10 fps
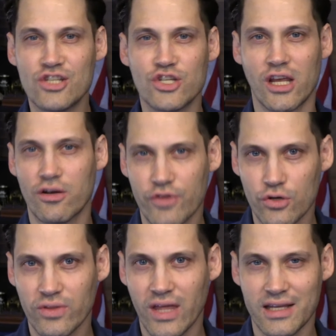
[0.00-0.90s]
each
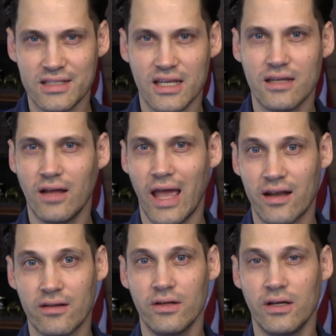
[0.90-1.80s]
interview that he did,
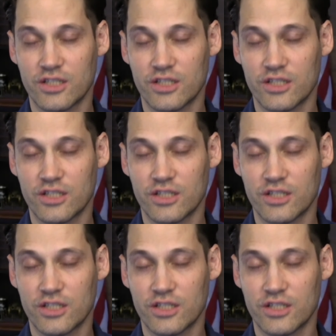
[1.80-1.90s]
and